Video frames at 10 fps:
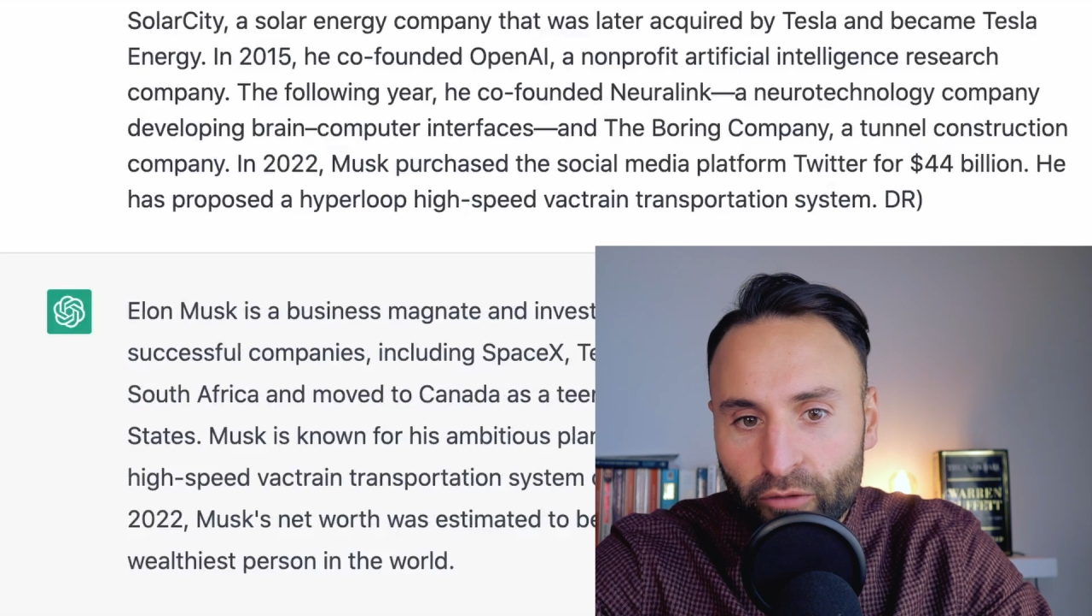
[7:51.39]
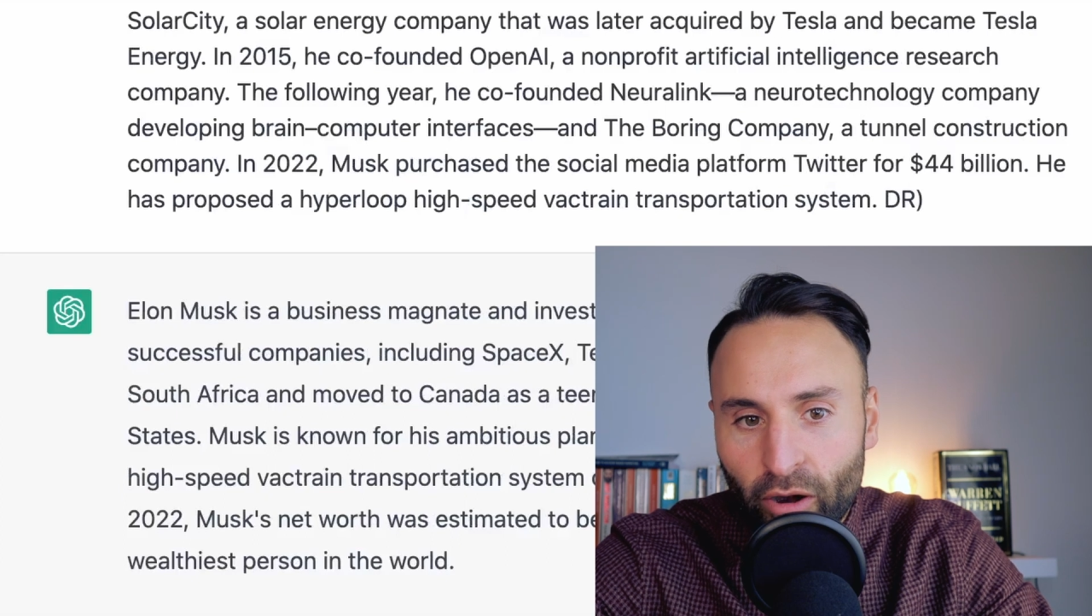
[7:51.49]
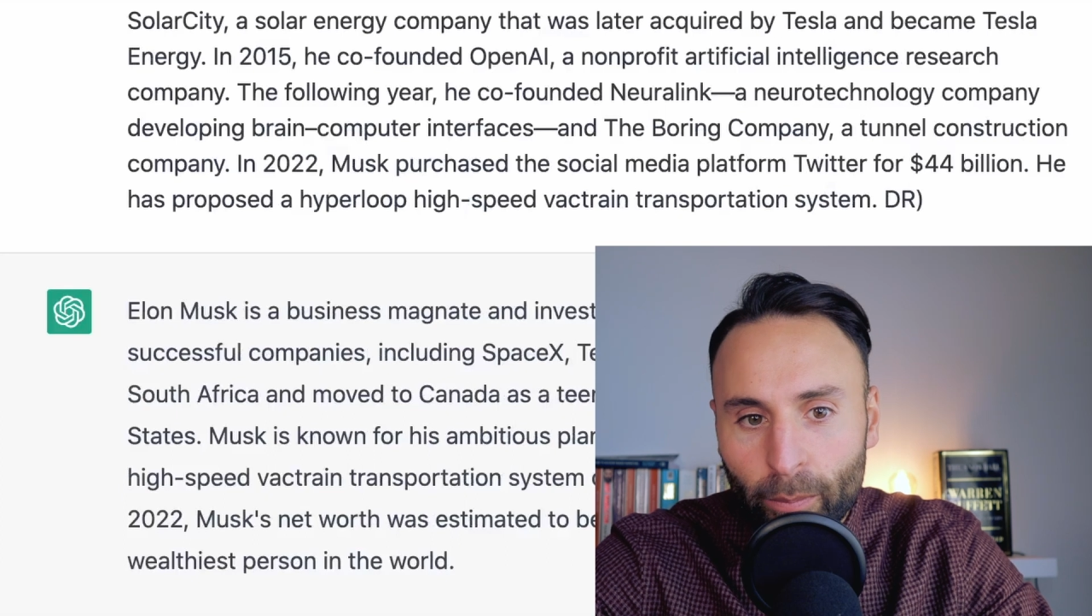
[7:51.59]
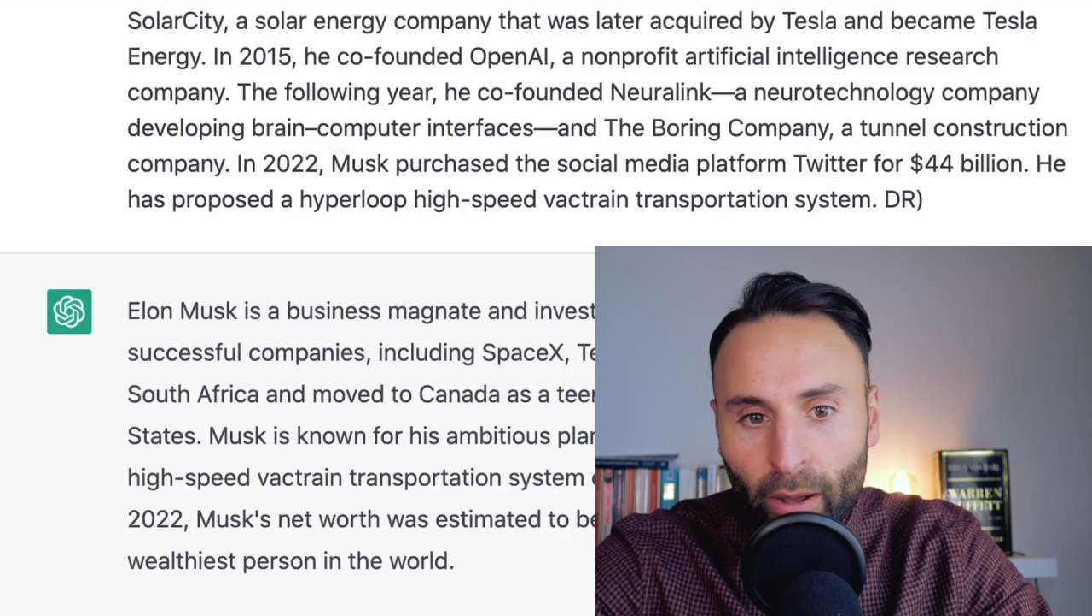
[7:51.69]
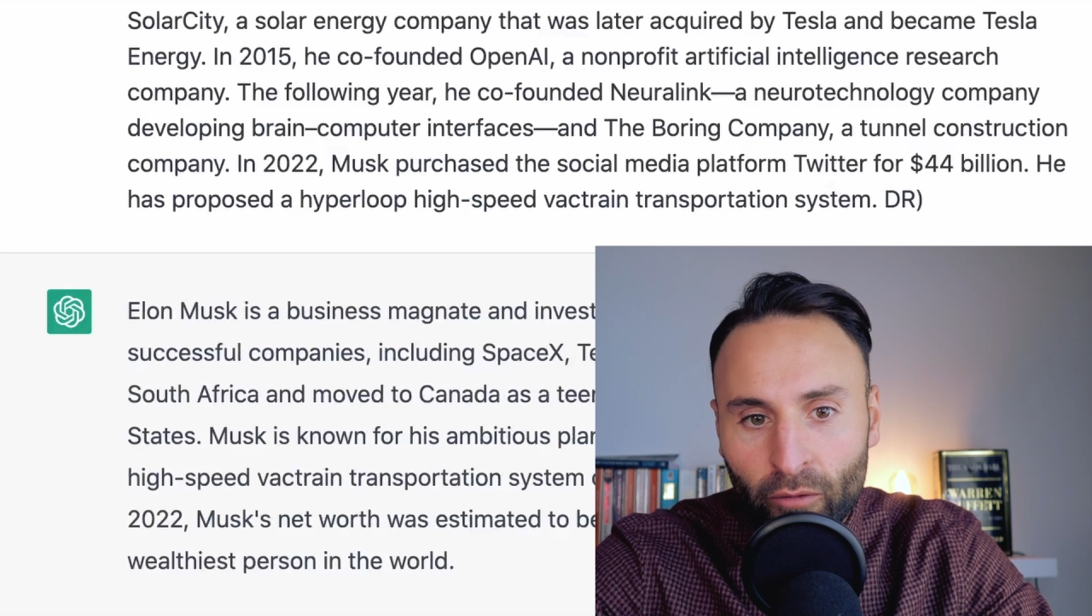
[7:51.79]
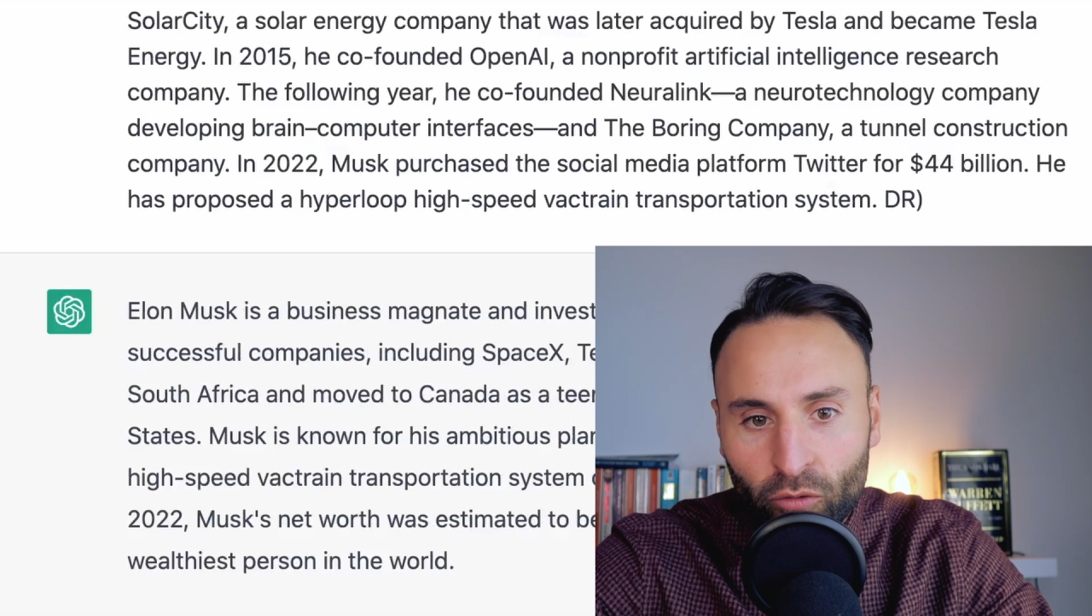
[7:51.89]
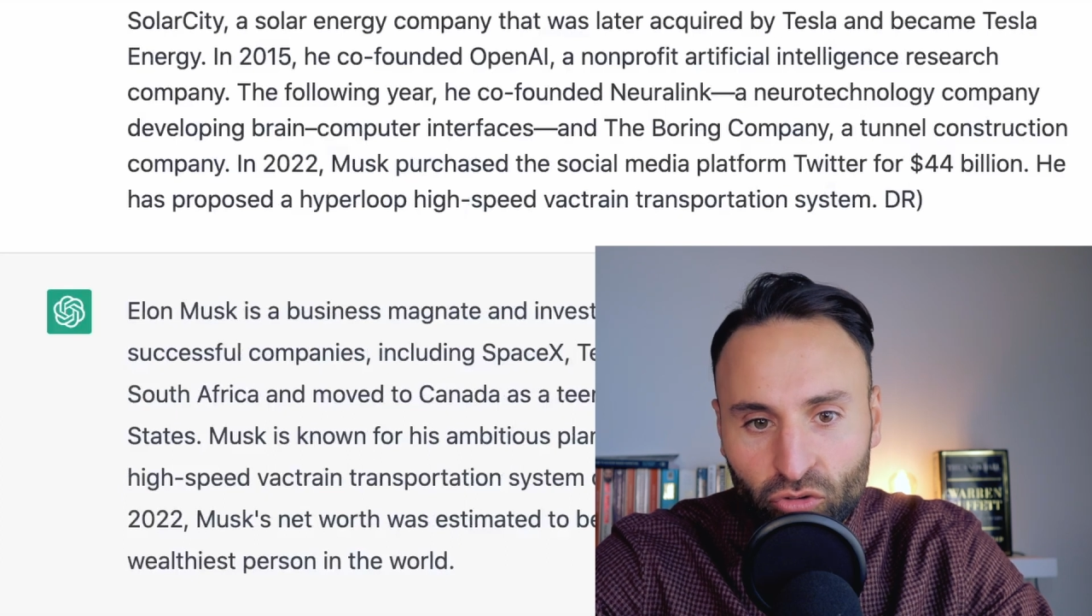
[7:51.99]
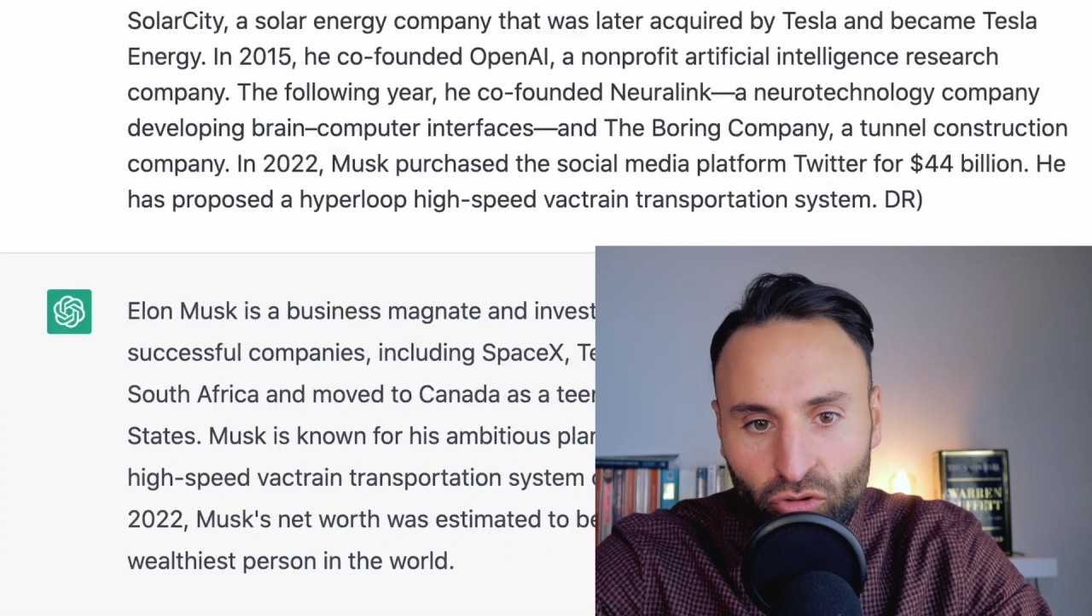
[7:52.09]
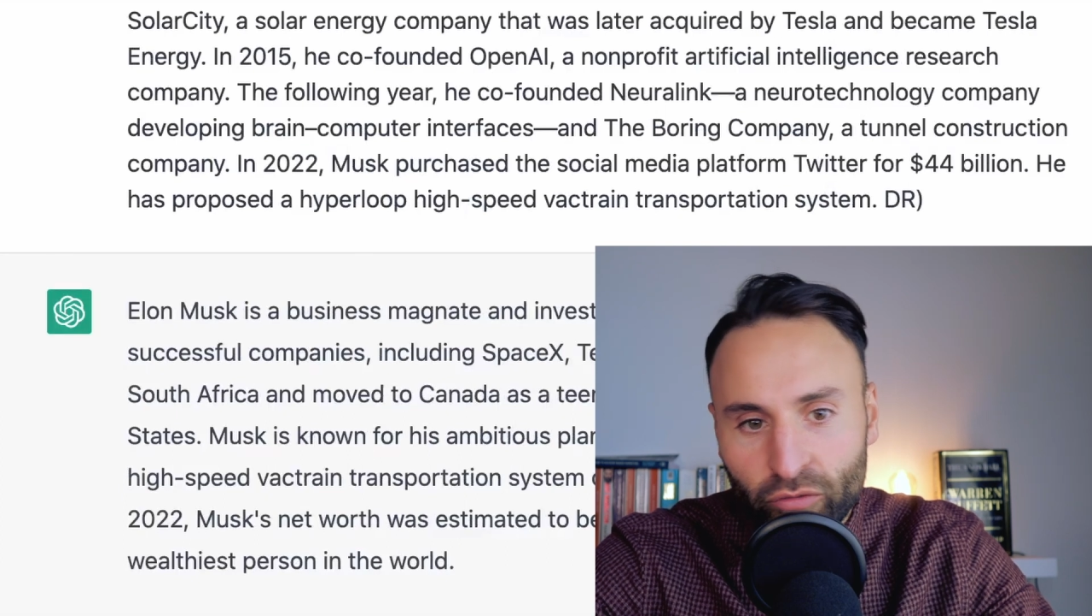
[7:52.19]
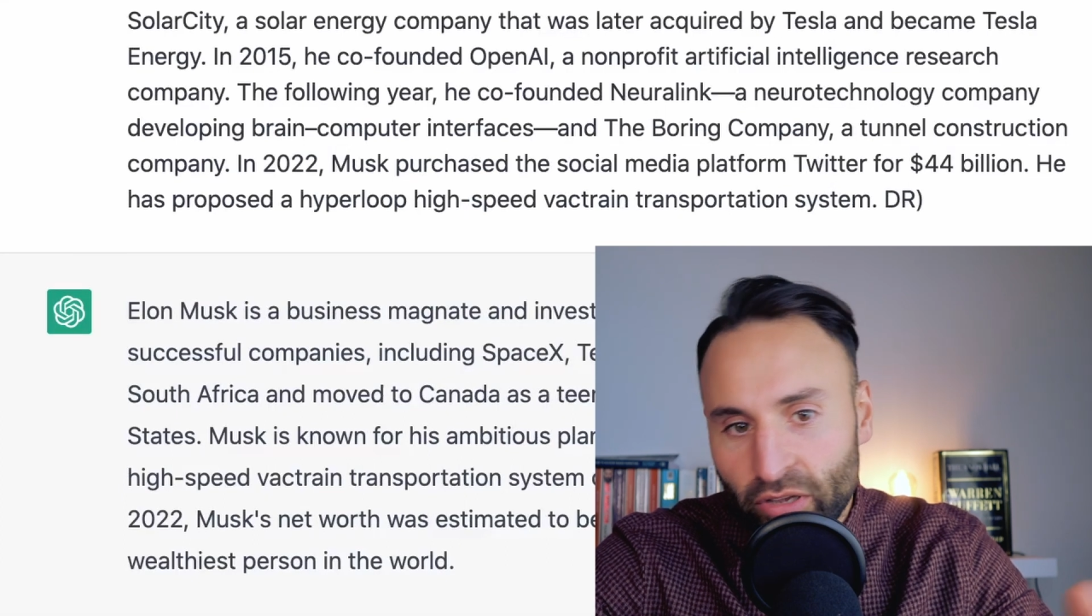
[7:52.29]
very powerful
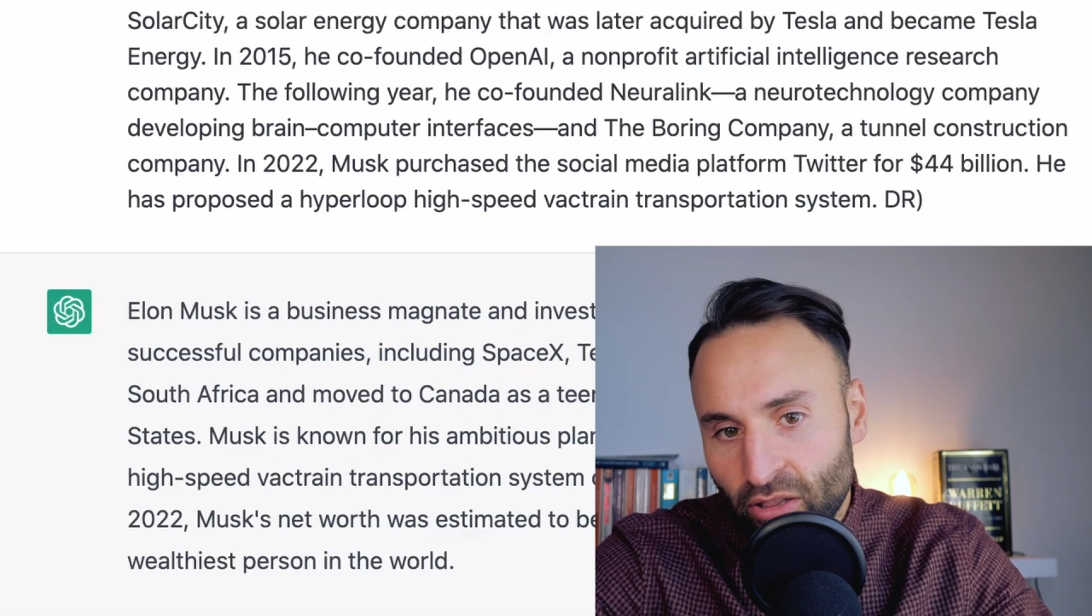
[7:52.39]
stuff.